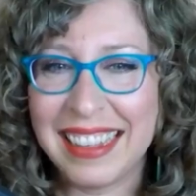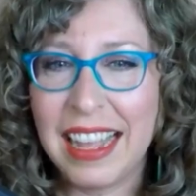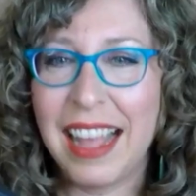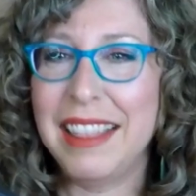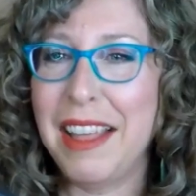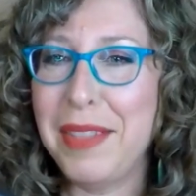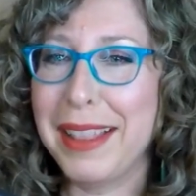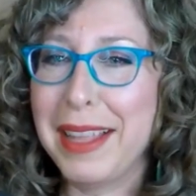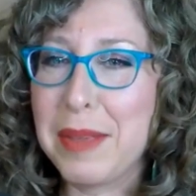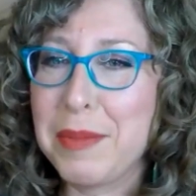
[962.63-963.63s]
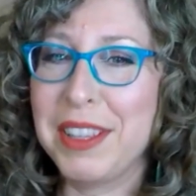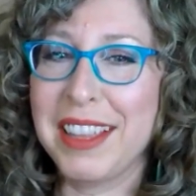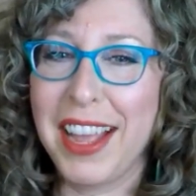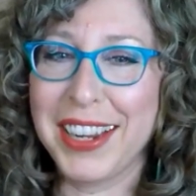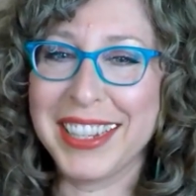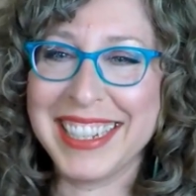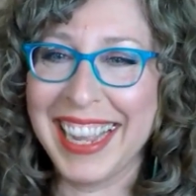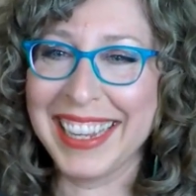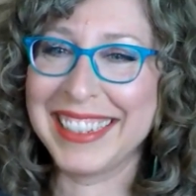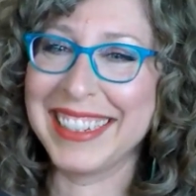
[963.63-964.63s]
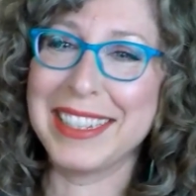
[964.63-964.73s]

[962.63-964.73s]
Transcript: I love that label, the architect.